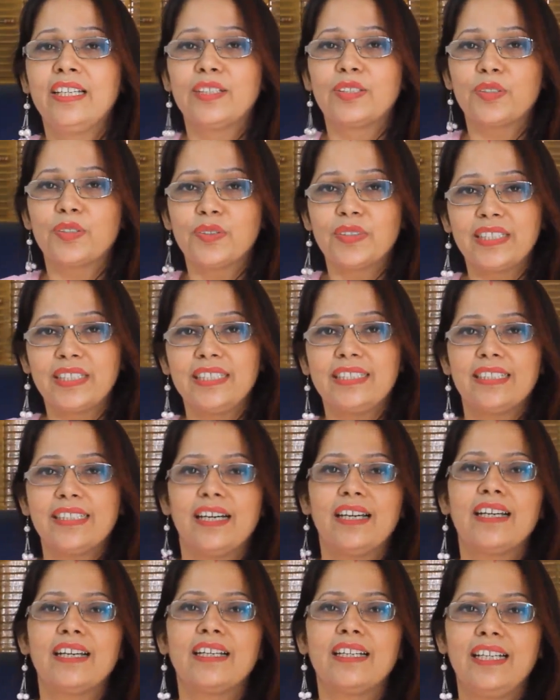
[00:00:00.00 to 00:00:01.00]
So these
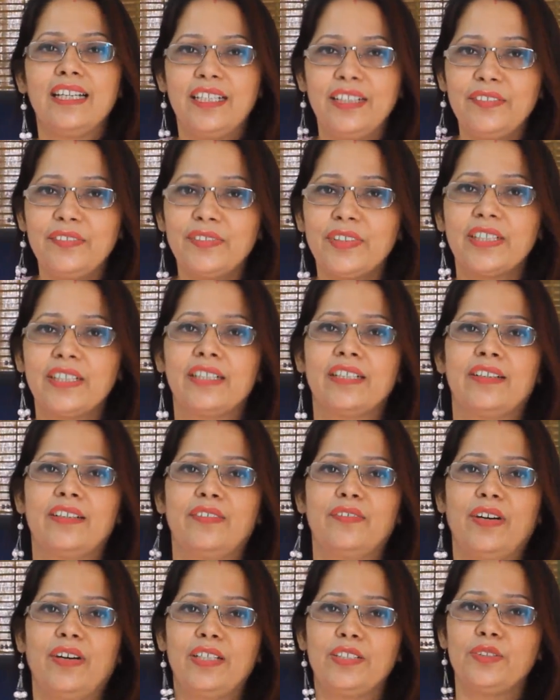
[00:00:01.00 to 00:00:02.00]
are relieved
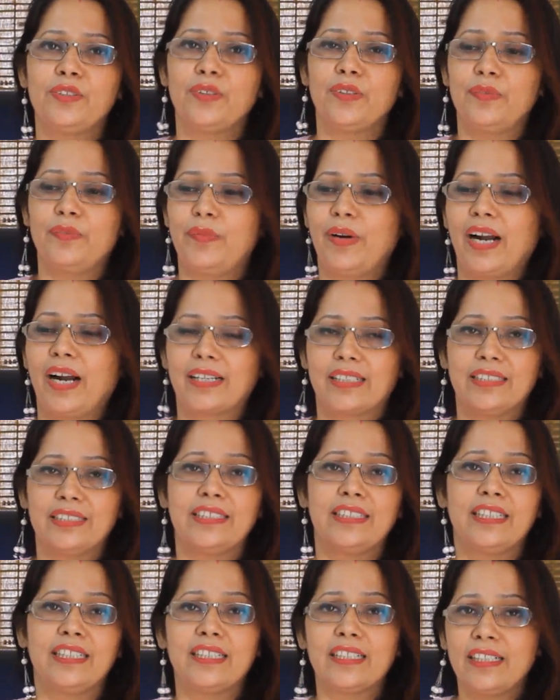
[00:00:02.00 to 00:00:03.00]
once you are
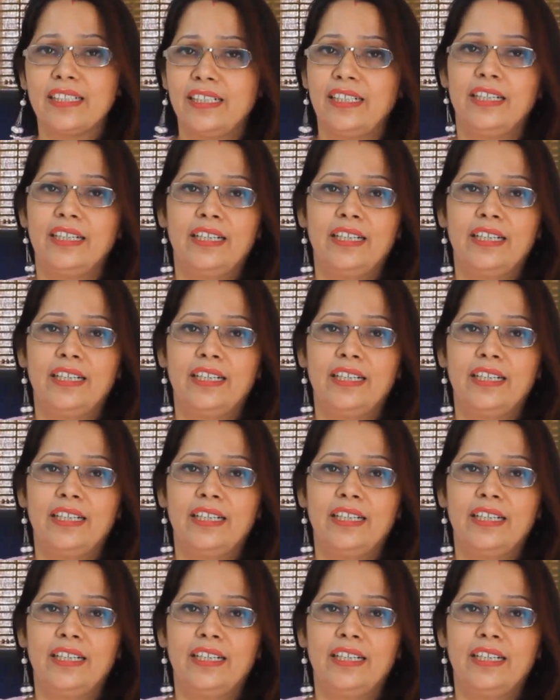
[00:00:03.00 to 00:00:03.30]
practicing